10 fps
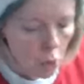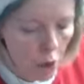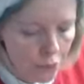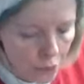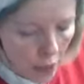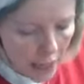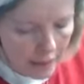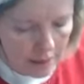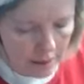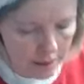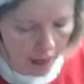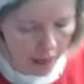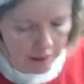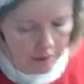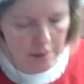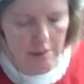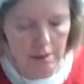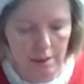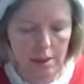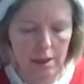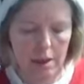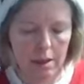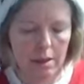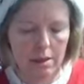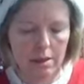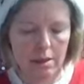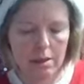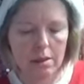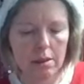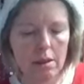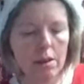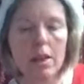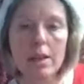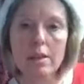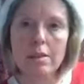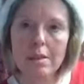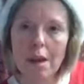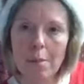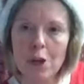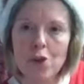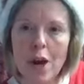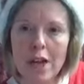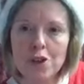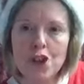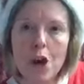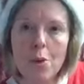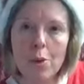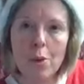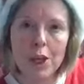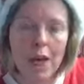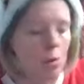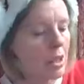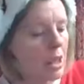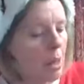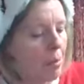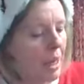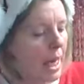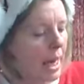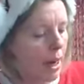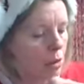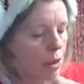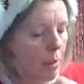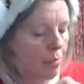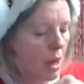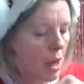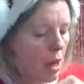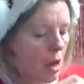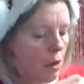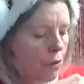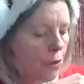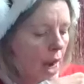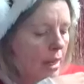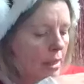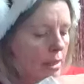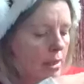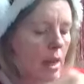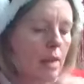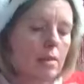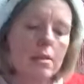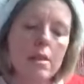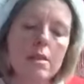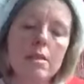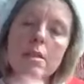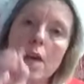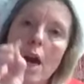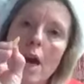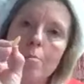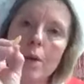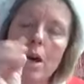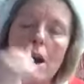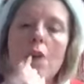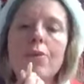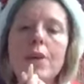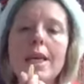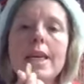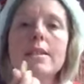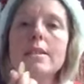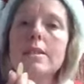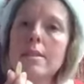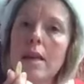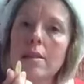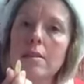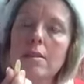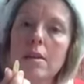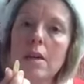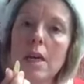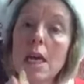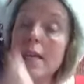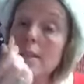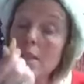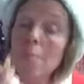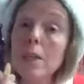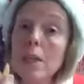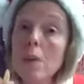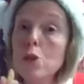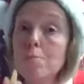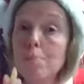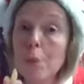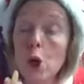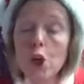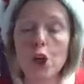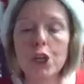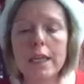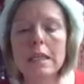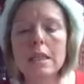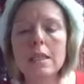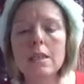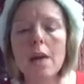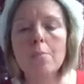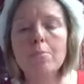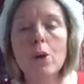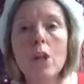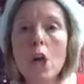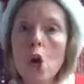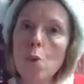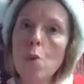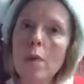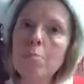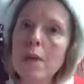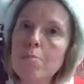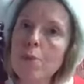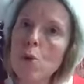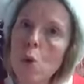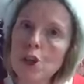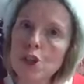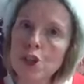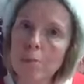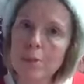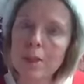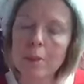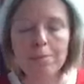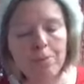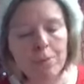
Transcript: Well, frankincense is this. I'm going to try and show it without tipping it out. Frankincense is a type of incense. It's something that was burned in the temple when people worshiped.